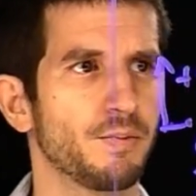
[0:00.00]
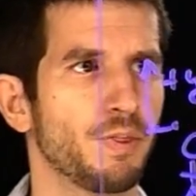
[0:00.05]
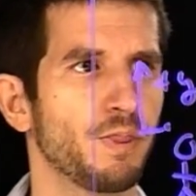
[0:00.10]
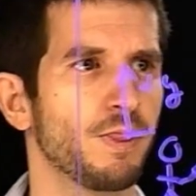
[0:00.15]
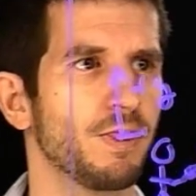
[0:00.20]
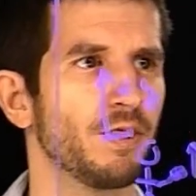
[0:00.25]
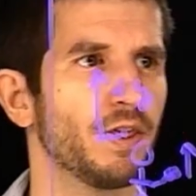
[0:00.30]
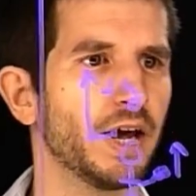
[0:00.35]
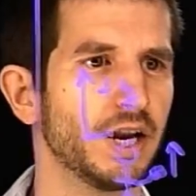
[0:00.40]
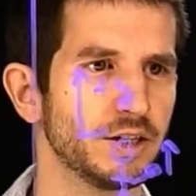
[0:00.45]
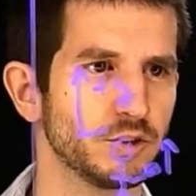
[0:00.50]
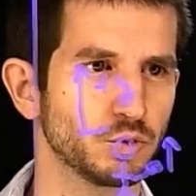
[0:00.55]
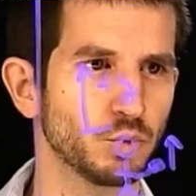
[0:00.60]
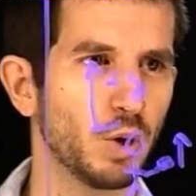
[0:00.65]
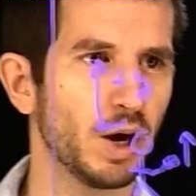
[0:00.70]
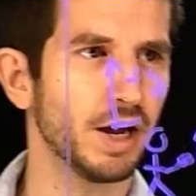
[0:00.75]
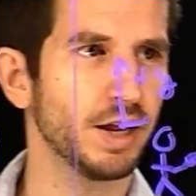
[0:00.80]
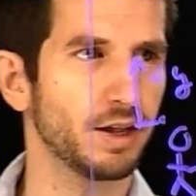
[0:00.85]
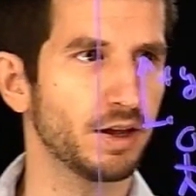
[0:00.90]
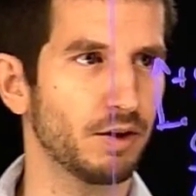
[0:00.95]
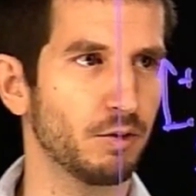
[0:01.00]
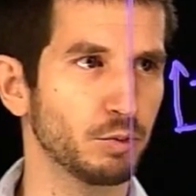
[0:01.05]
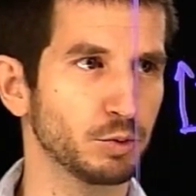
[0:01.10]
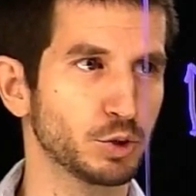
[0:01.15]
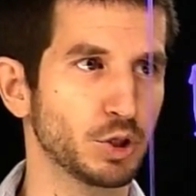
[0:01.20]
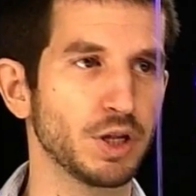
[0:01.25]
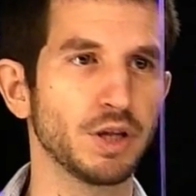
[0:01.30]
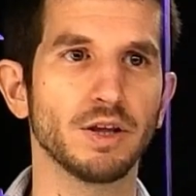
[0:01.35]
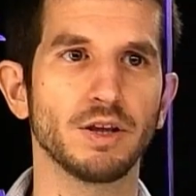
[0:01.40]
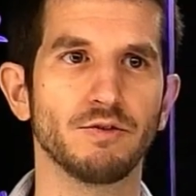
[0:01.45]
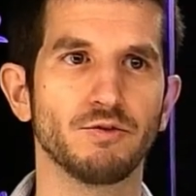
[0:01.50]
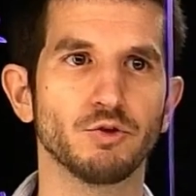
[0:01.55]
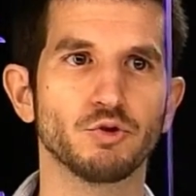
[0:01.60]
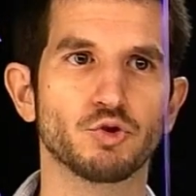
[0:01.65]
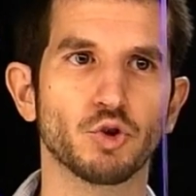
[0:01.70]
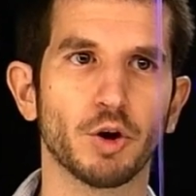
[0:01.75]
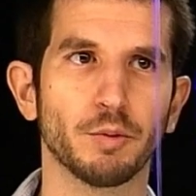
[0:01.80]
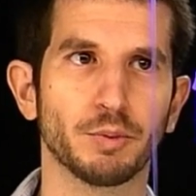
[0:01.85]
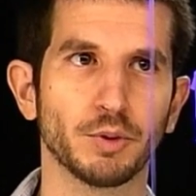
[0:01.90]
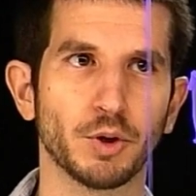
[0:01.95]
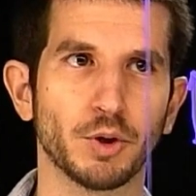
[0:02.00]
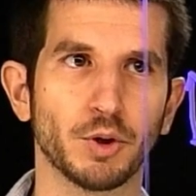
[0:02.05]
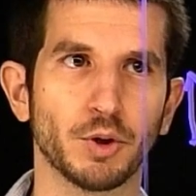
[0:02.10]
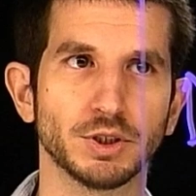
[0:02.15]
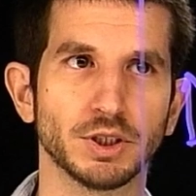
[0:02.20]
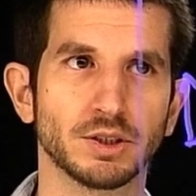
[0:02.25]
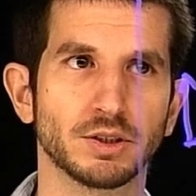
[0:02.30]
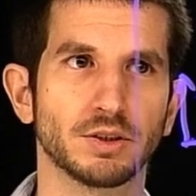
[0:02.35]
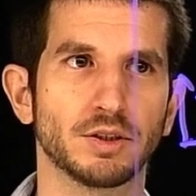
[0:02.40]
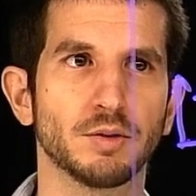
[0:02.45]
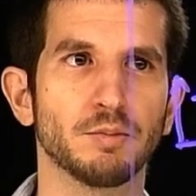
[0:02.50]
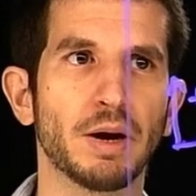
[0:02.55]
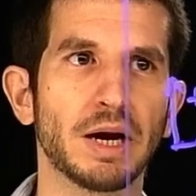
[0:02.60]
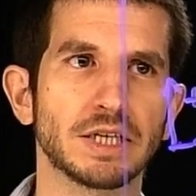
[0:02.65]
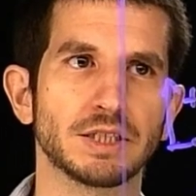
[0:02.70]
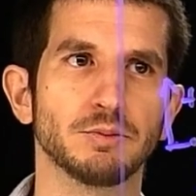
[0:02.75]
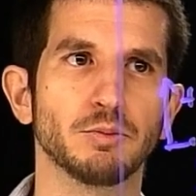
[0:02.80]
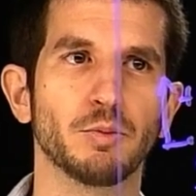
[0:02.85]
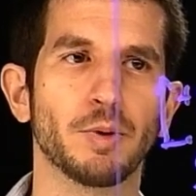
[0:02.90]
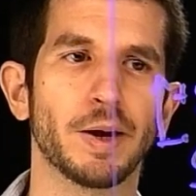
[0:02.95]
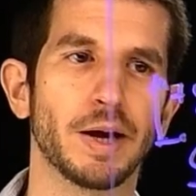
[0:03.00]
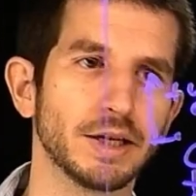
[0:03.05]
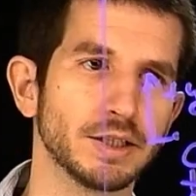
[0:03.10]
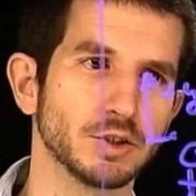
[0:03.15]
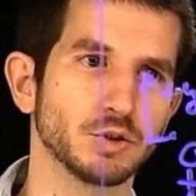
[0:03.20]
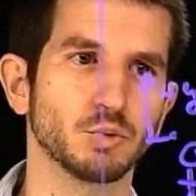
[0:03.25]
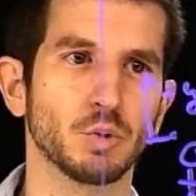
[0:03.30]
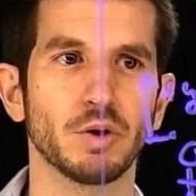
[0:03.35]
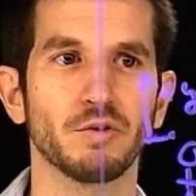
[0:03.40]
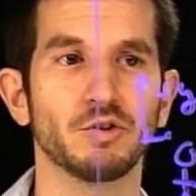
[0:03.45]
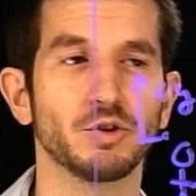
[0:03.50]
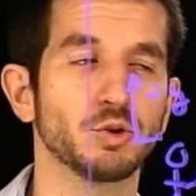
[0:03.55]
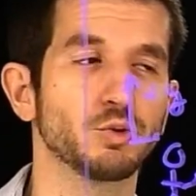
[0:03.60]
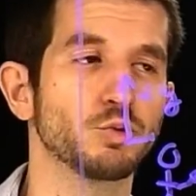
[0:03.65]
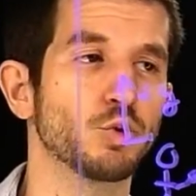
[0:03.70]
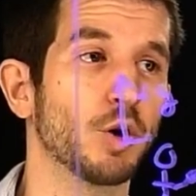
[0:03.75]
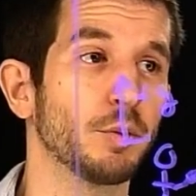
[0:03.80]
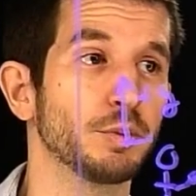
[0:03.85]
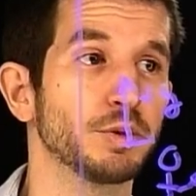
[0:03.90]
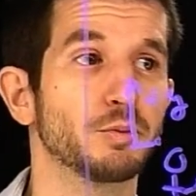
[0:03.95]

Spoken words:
that is why, obviously, if you drop an object, the maximum height is wherever you drop it.